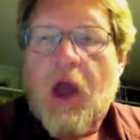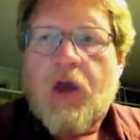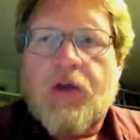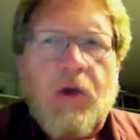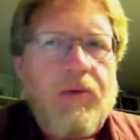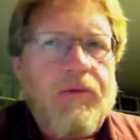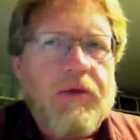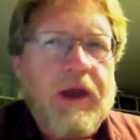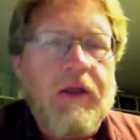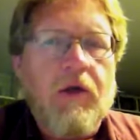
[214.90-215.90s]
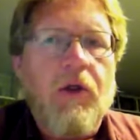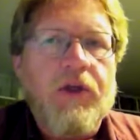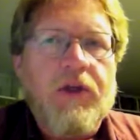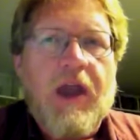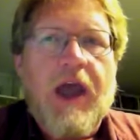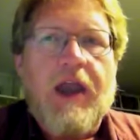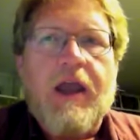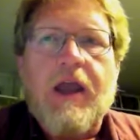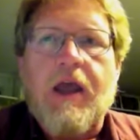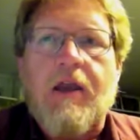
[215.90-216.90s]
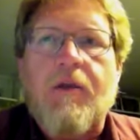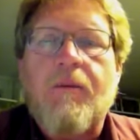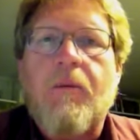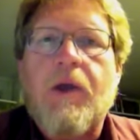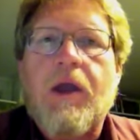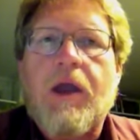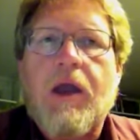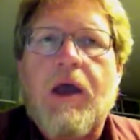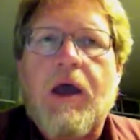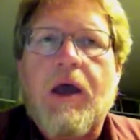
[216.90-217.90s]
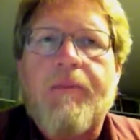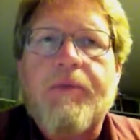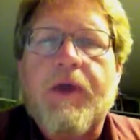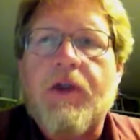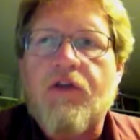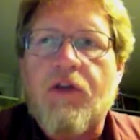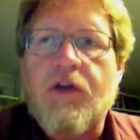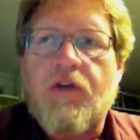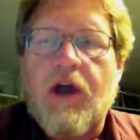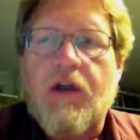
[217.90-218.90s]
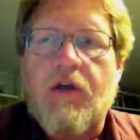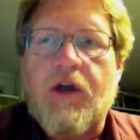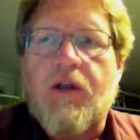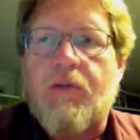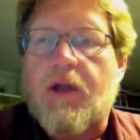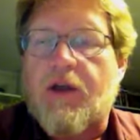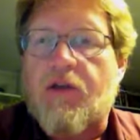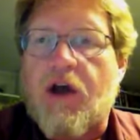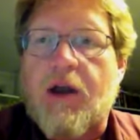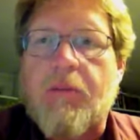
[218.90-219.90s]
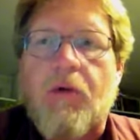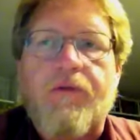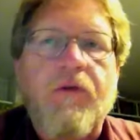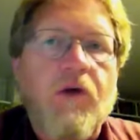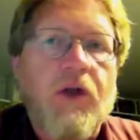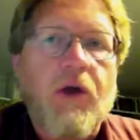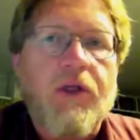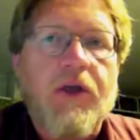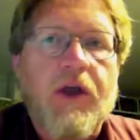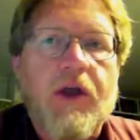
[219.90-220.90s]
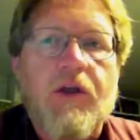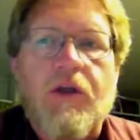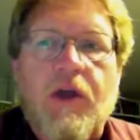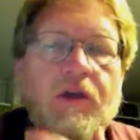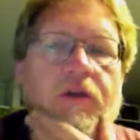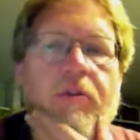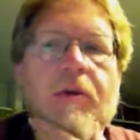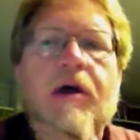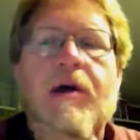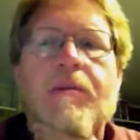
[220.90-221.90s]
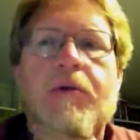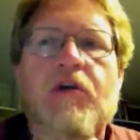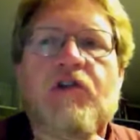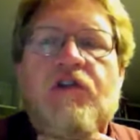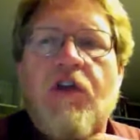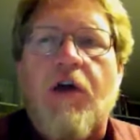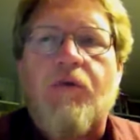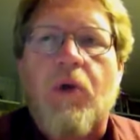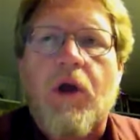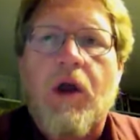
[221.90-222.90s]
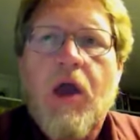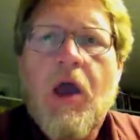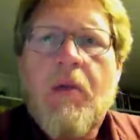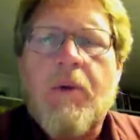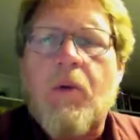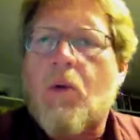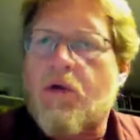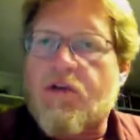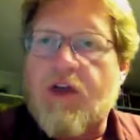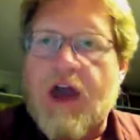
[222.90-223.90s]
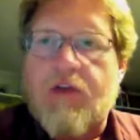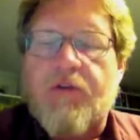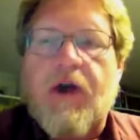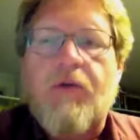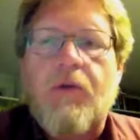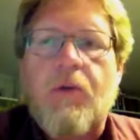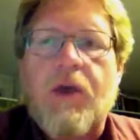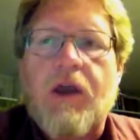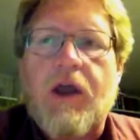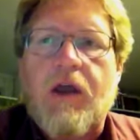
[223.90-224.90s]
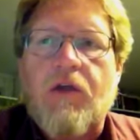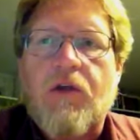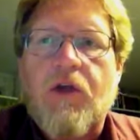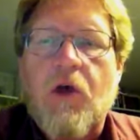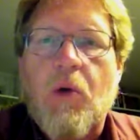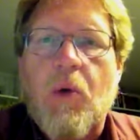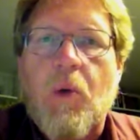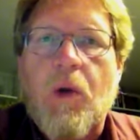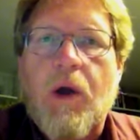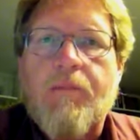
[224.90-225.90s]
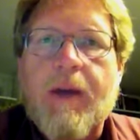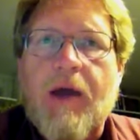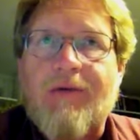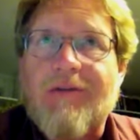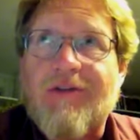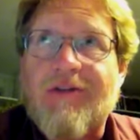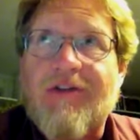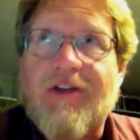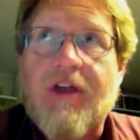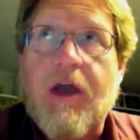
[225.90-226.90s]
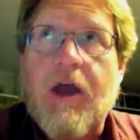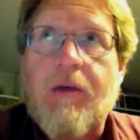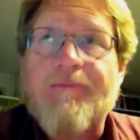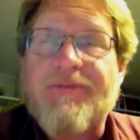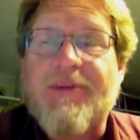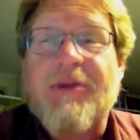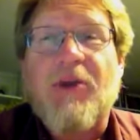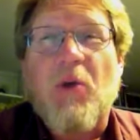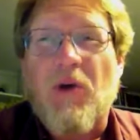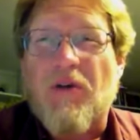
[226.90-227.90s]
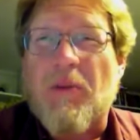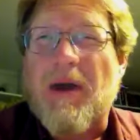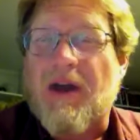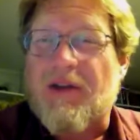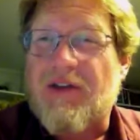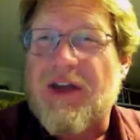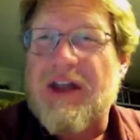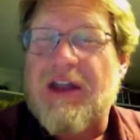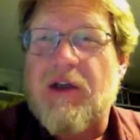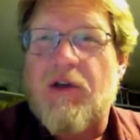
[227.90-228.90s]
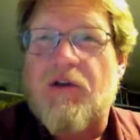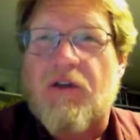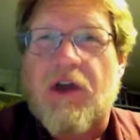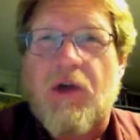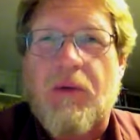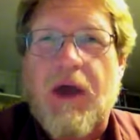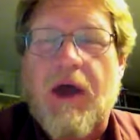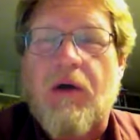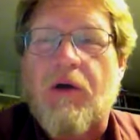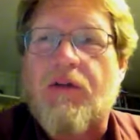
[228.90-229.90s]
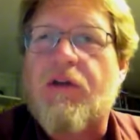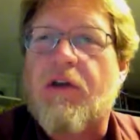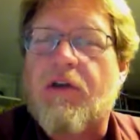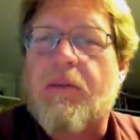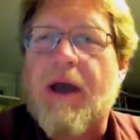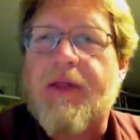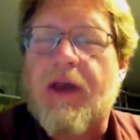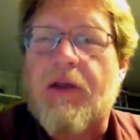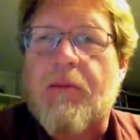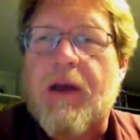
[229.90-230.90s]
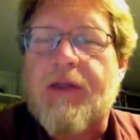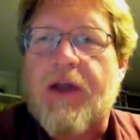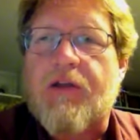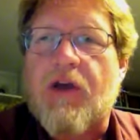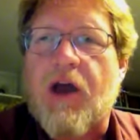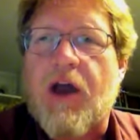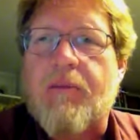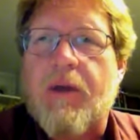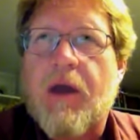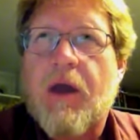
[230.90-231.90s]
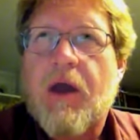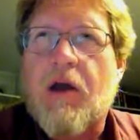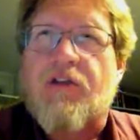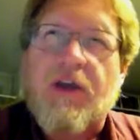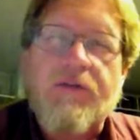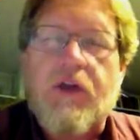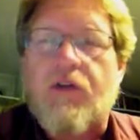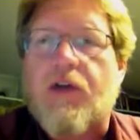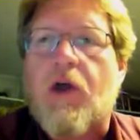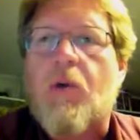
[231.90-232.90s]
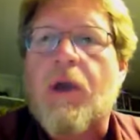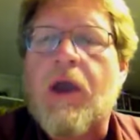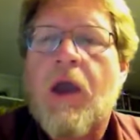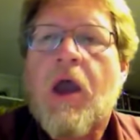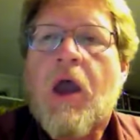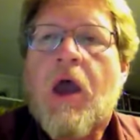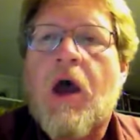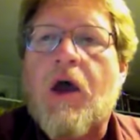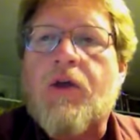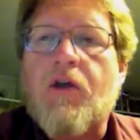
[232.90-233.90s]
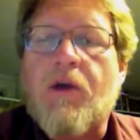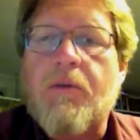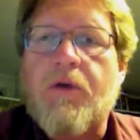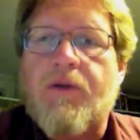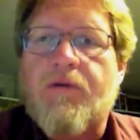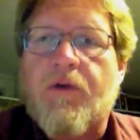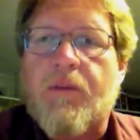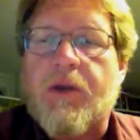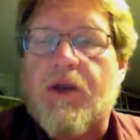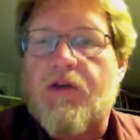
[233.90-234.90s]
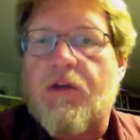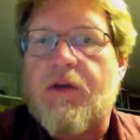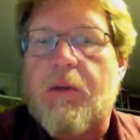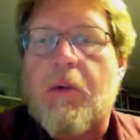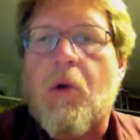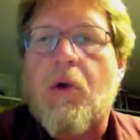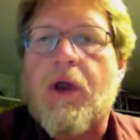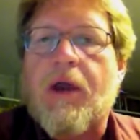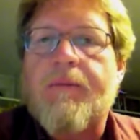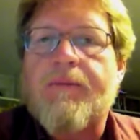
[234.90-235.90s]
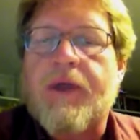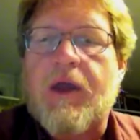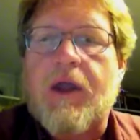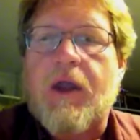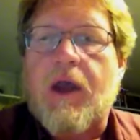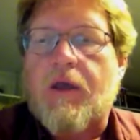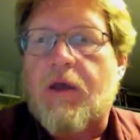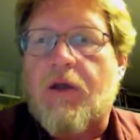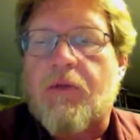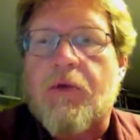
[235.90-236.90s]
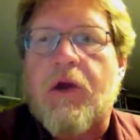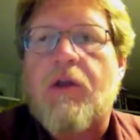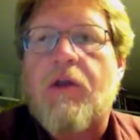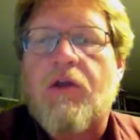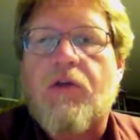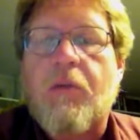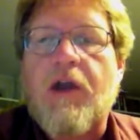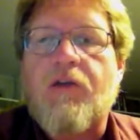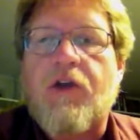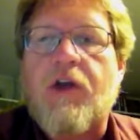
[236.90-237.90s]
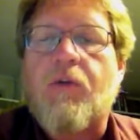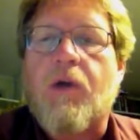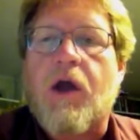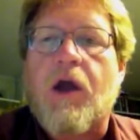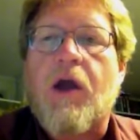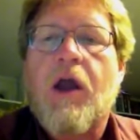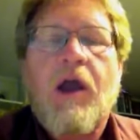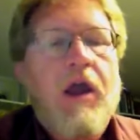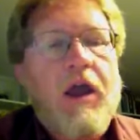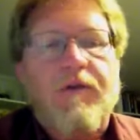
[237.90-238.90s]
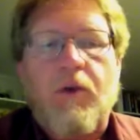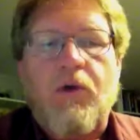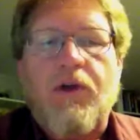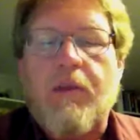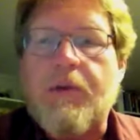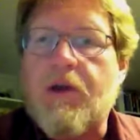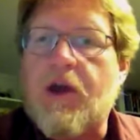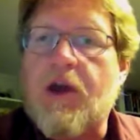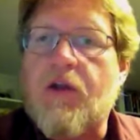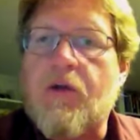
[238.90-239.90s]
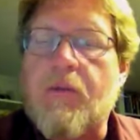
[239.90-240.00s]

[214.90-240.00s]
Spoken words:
So to get all this data in, we initially tried to look at some electronic portfolio things and some purchase software, but we weren't satisfied with what we did. And so about something in the order of about 10 years ago now, it's about that time, or 7 years ago, we started moving from initially reporting in Excel spreadsheets, where if it was a particular